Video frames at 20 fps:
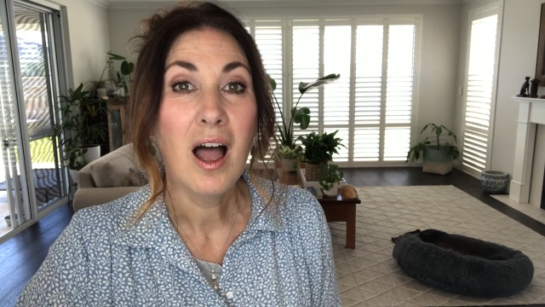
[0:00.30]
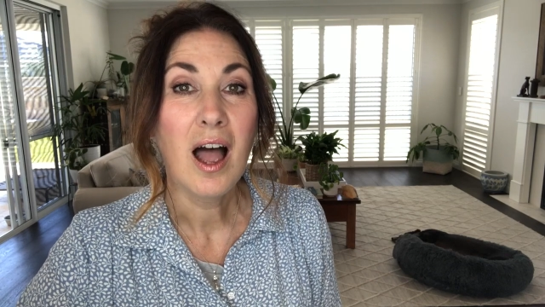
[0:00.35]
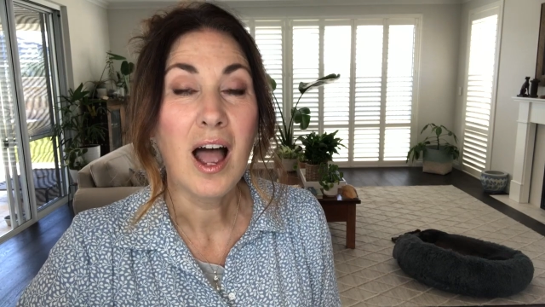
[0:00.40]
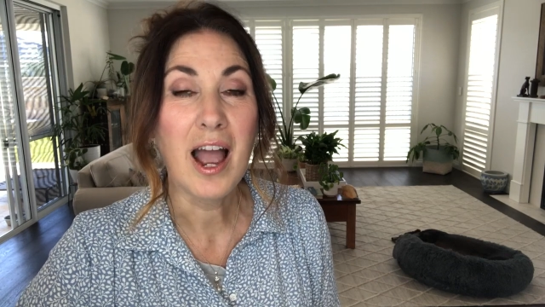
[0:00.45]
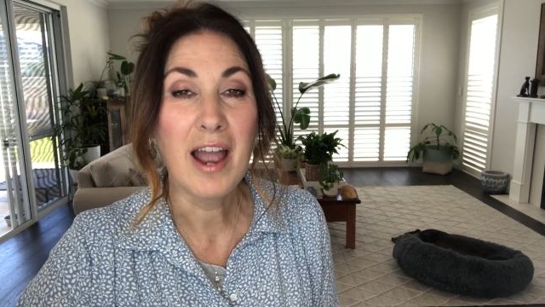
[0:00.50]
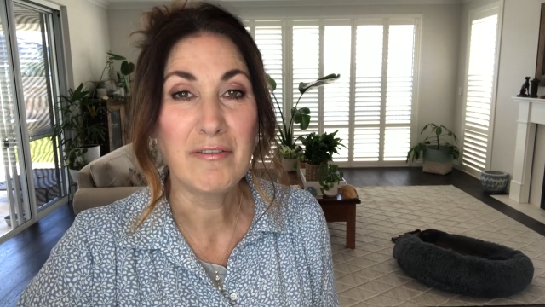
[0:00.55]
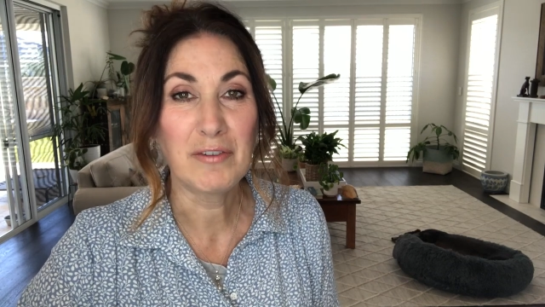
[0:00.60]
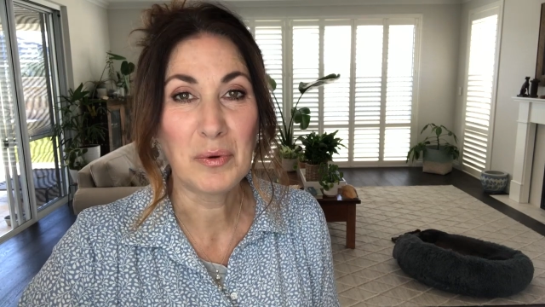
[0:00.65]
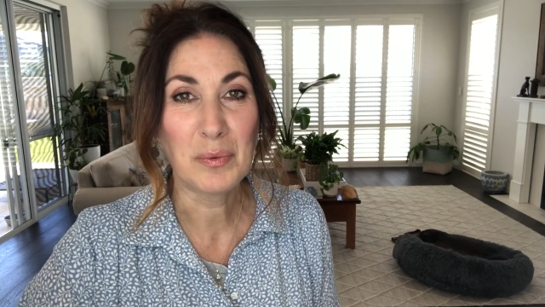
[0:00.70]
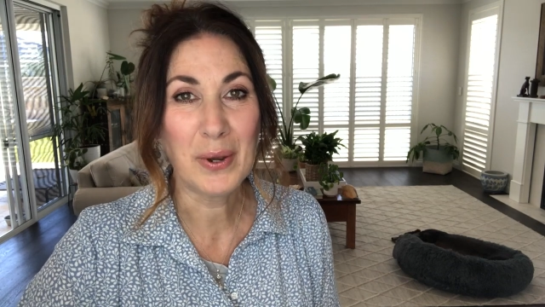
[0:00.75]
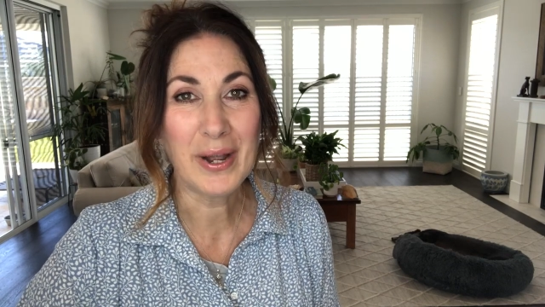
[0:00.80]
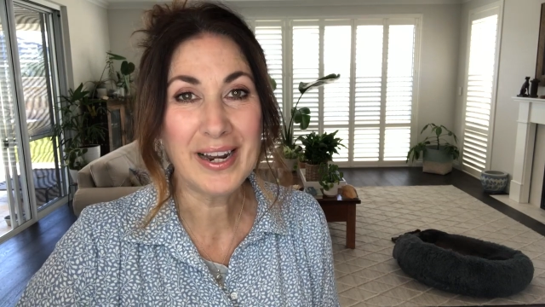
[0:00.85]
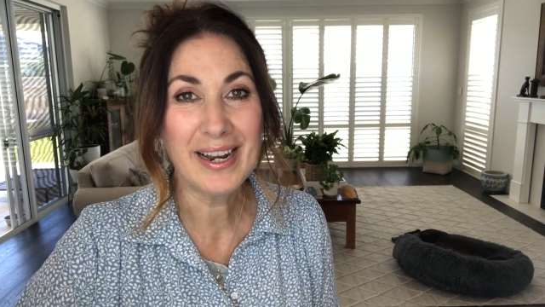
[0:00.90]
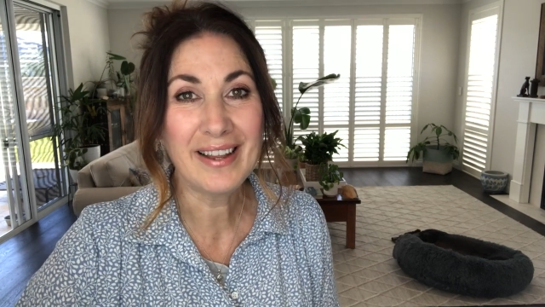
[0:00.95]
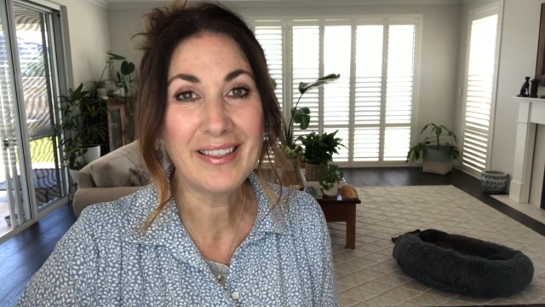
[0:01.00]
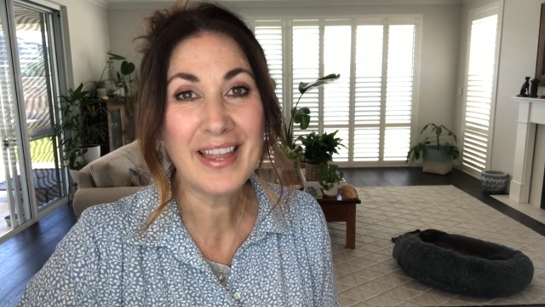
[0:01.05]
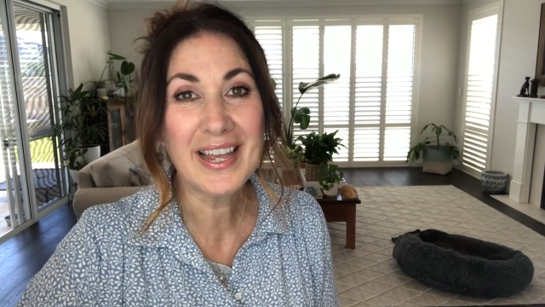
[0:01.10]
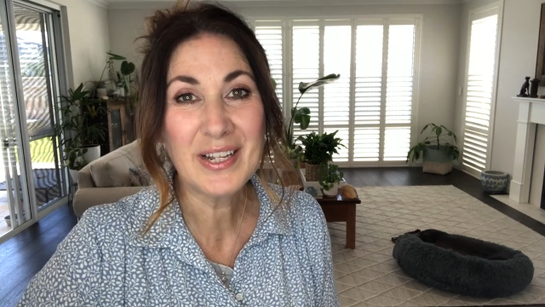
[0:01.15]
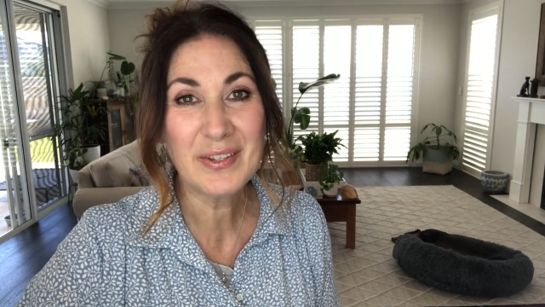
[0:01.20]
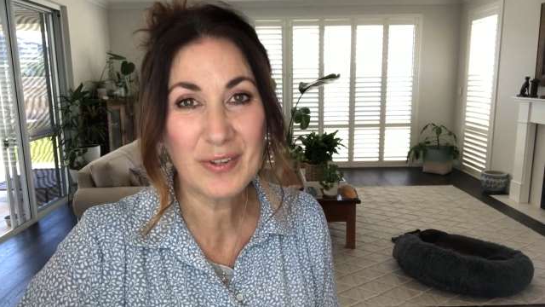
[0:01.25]
Hi everyone,
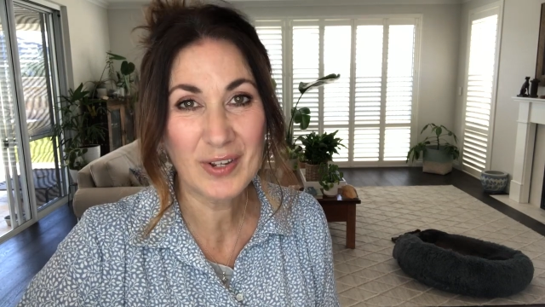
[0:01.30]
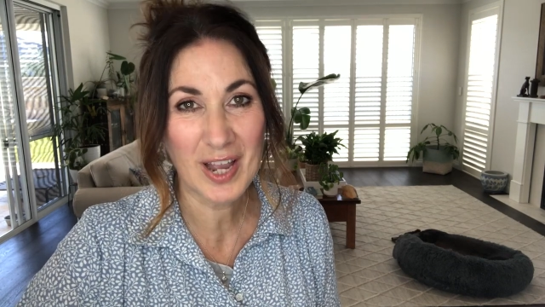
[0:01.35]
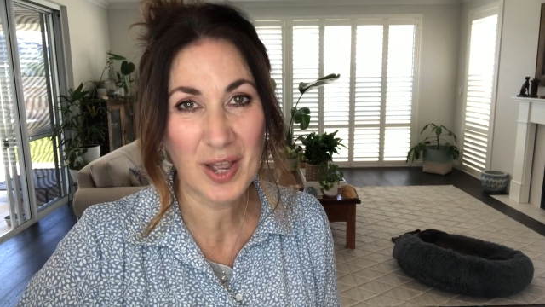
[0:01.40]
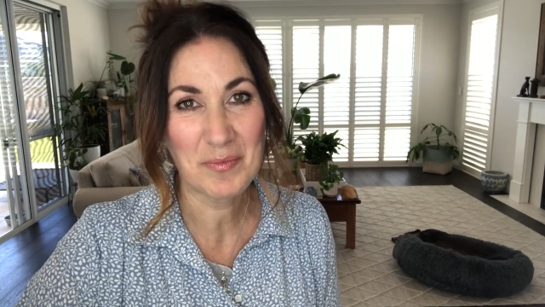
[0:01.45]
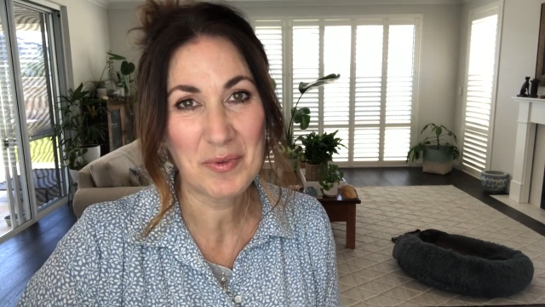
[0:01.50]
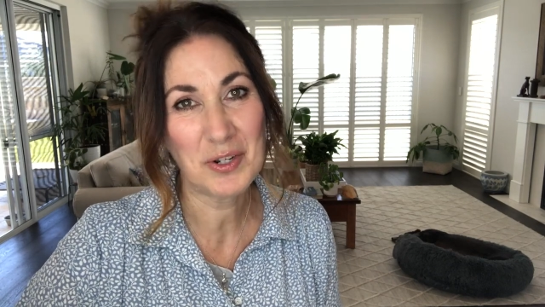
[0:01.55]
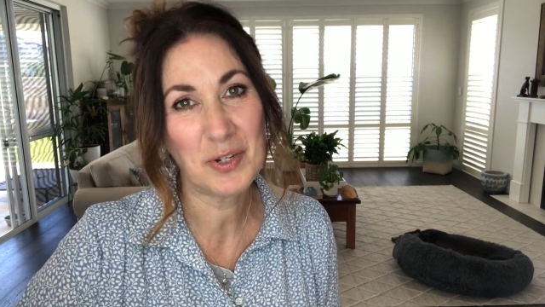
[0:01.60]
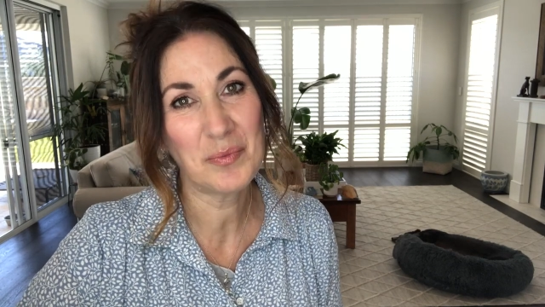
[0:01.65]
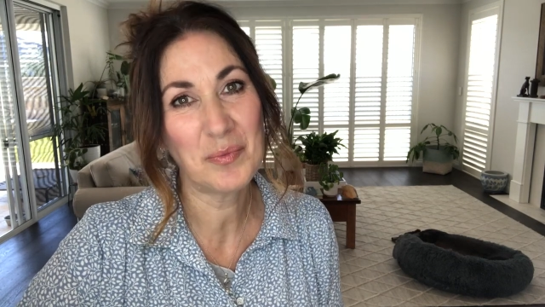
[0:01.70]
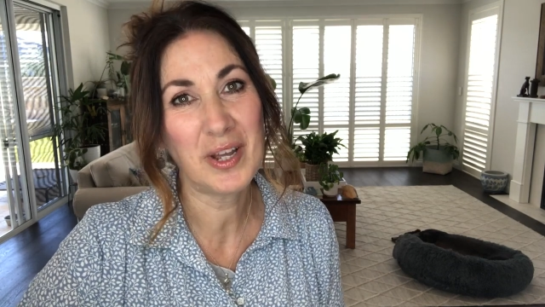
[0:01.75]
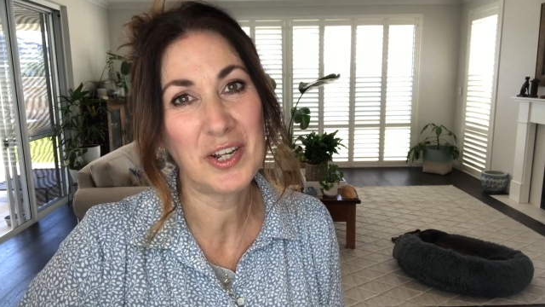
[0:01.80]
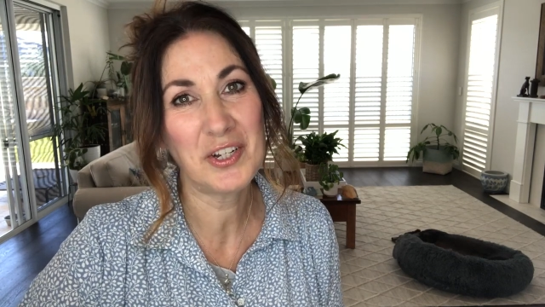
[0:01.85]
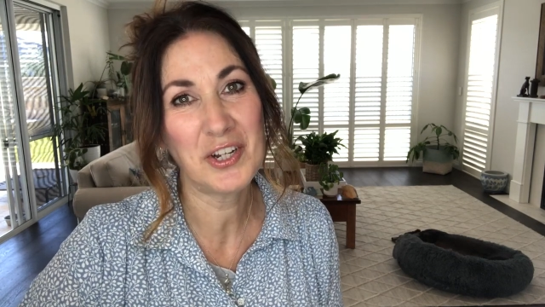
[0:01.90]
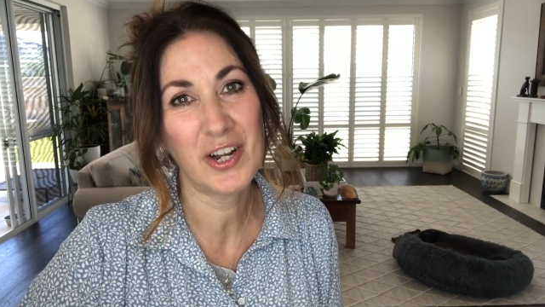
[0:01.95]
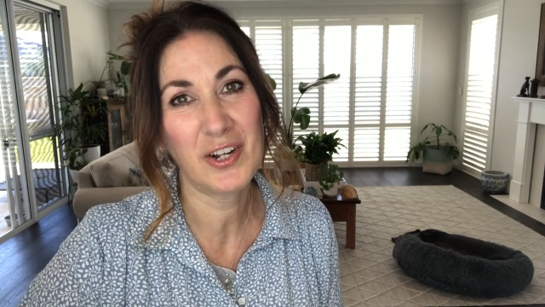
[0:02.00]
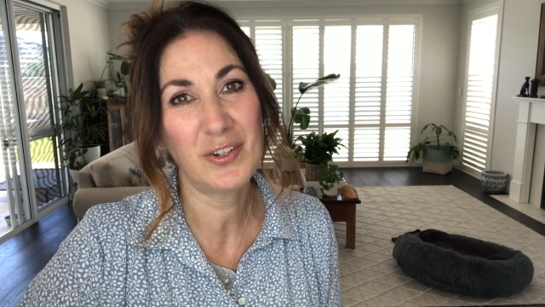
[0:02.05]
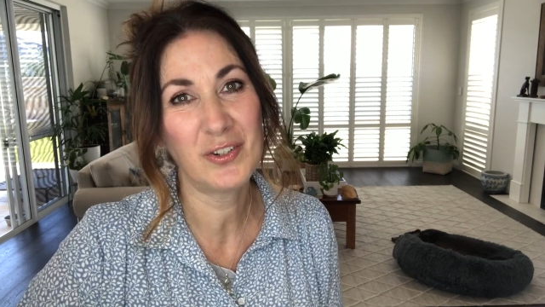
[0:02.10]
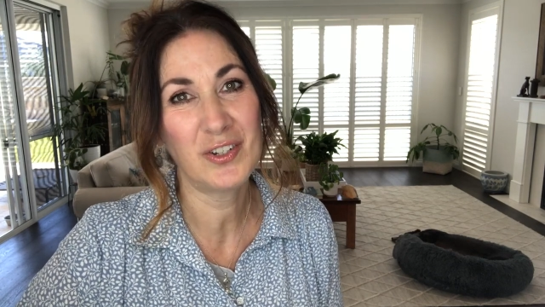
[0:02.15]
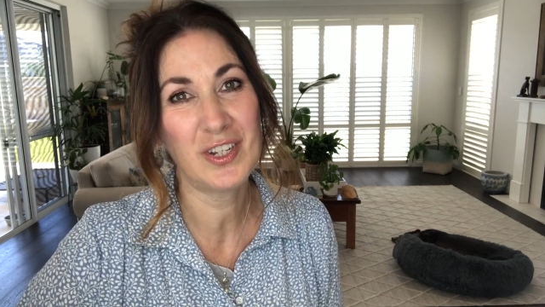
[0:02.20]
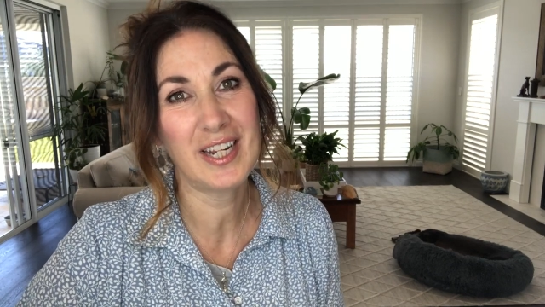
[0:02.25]
and thanks for coming to my
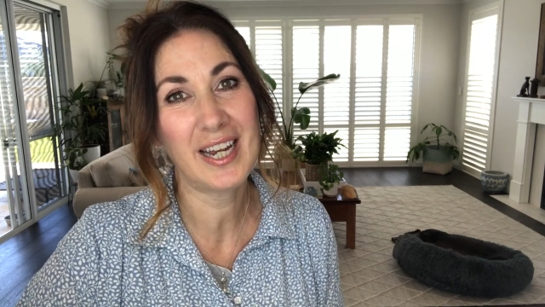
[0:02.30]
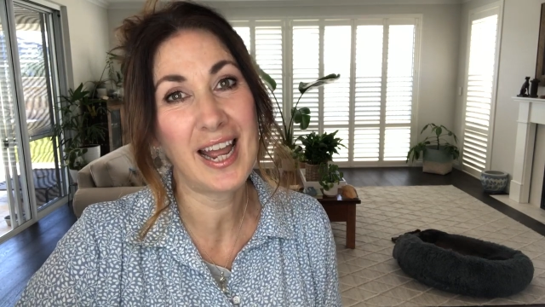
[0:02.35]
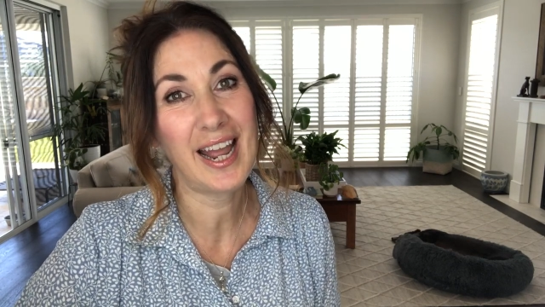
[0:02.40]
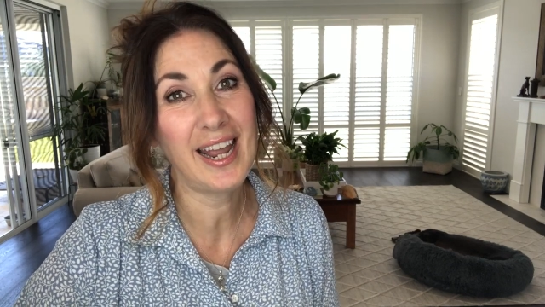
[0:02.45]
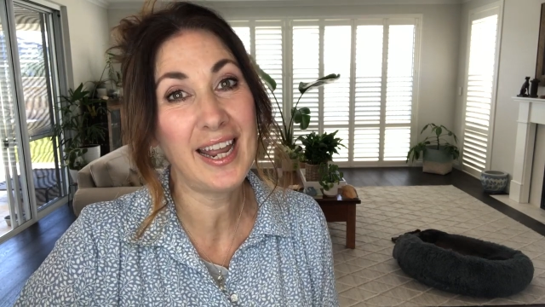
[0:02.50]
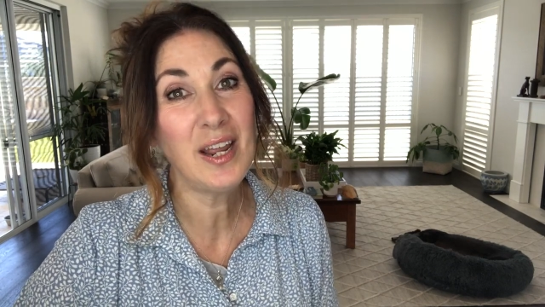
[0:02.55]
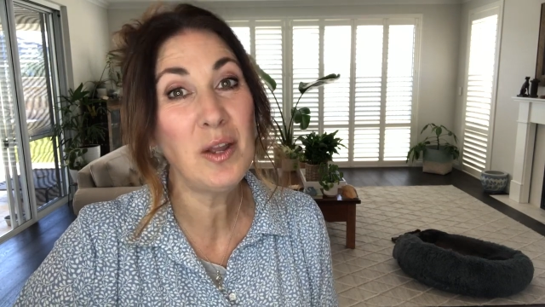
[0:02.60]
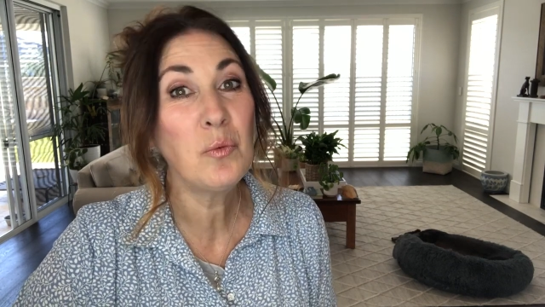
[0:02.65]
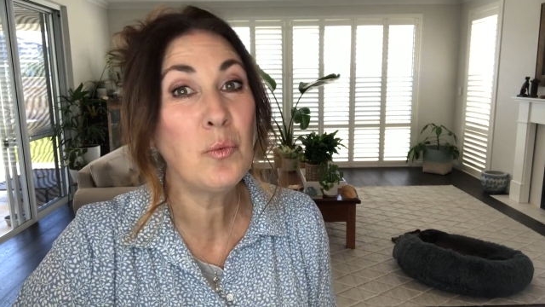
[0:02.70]
channel today.